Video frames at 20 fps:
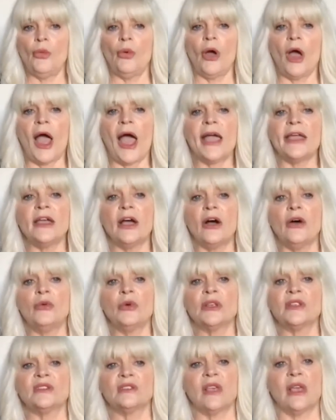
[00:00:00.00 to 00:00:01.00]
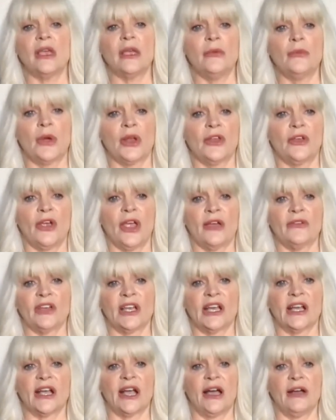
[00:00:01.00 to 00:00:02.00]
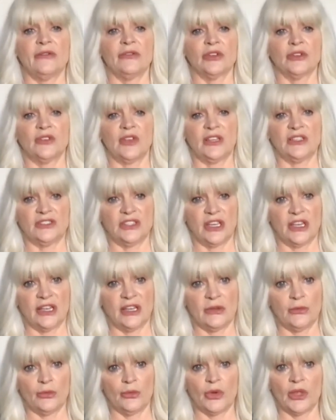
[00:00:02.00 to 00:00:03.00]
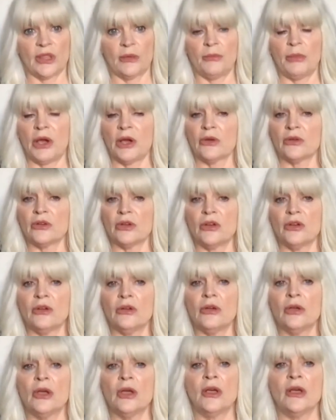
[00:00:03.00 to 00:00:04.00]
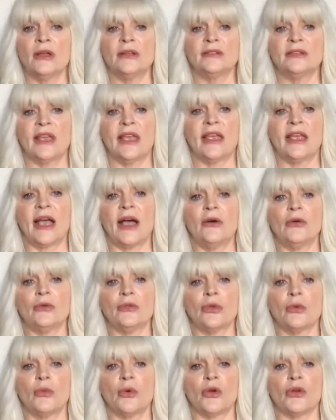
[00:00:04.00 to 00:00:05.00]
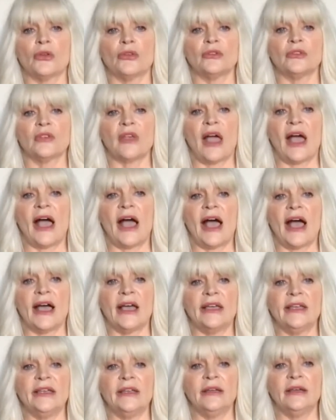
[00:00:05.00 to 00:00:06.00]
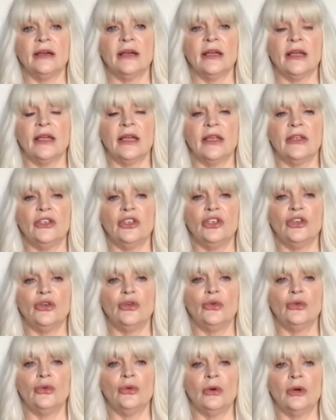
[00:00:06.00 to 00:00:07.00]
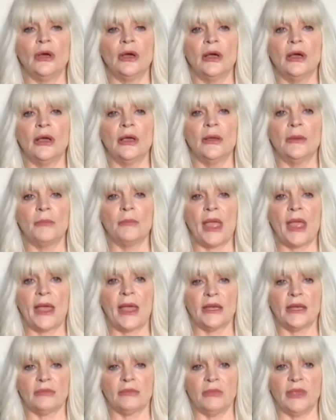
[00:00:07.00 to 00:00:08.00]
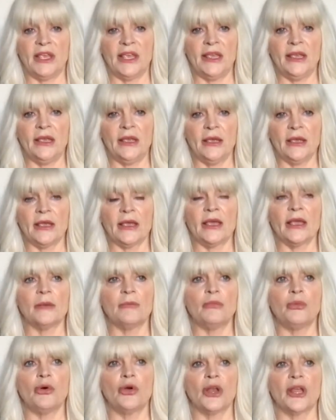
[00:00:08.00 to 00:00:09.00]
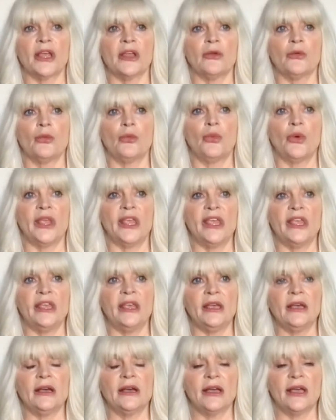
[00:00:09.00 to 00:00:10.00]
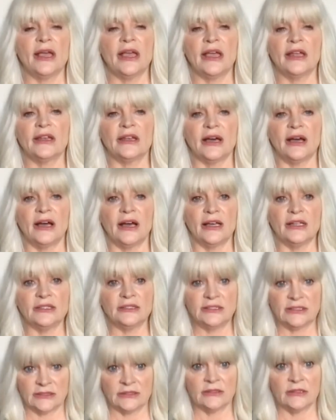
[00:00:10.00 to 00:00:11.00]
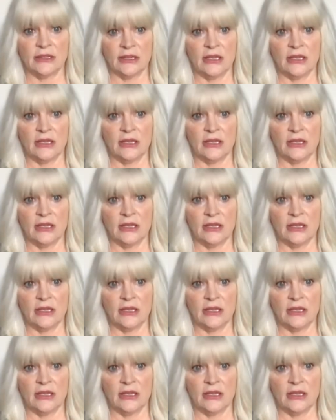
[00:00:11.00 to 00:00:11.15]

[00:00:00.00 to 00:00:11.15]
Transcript: I always say when you're having a conversation with a partner, take out the words I, you, and me and put in we and us.